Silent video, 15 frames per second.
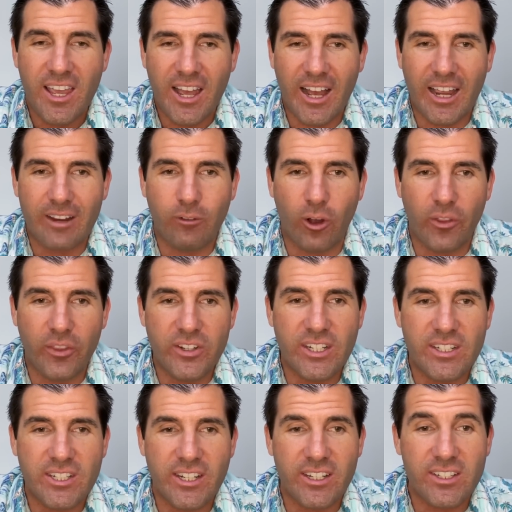I have all the
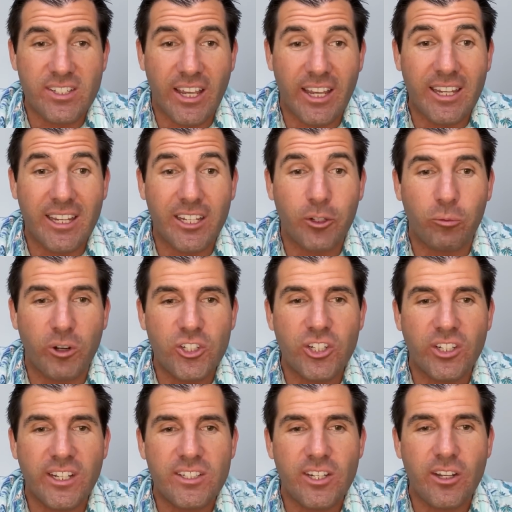details and what you
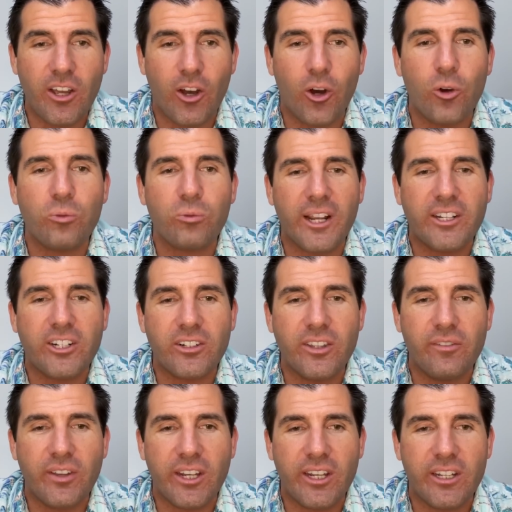need to know right here in the
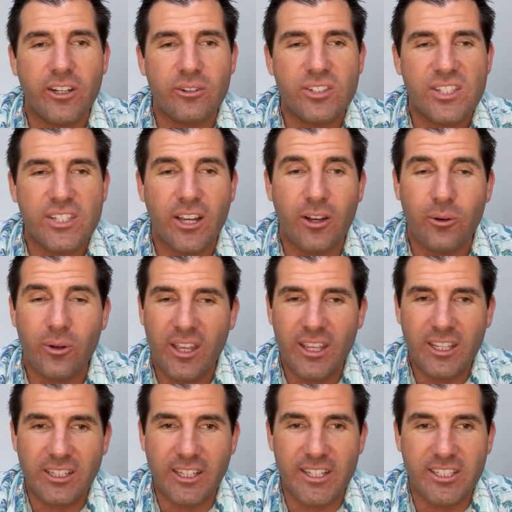video, so
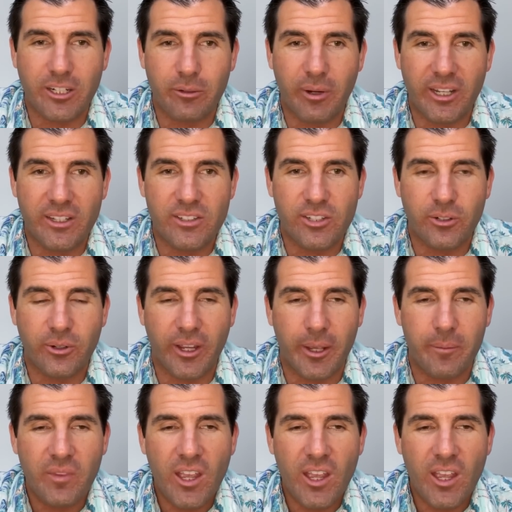let's get right into it.